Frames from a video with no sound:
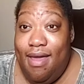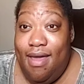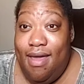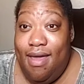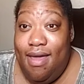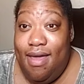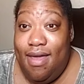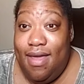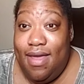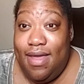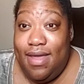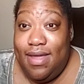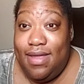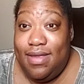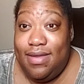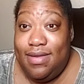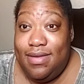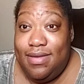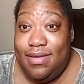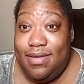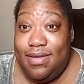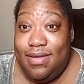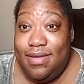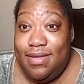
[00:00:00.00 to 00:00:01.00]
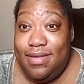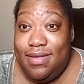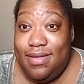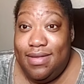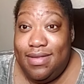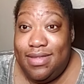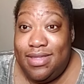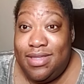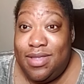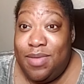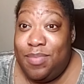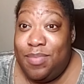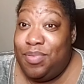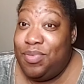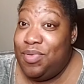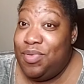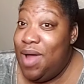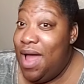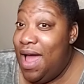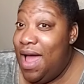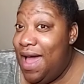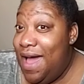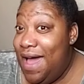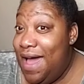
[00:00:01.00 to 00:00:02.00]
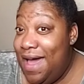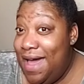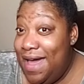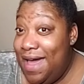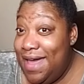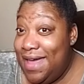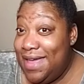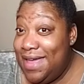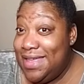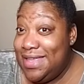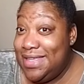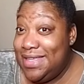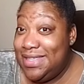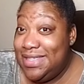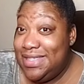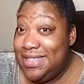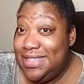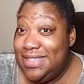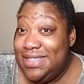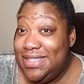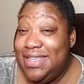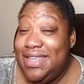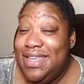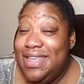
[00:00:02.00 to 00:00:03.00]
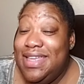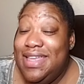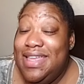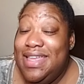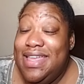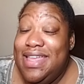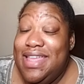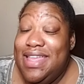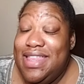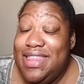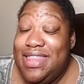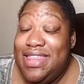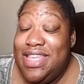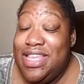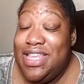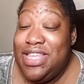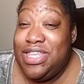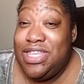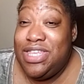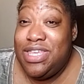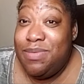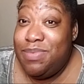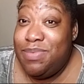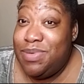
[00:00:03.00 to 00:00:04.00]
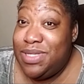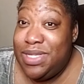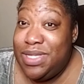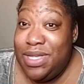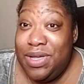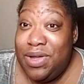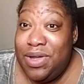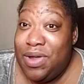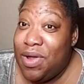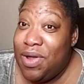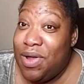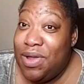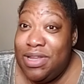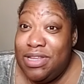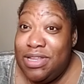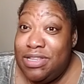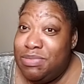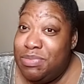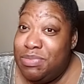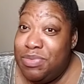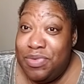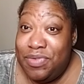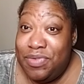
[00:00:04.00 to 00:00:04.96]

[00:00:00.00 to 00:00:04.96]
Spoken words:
and surprise, the gypsy girl is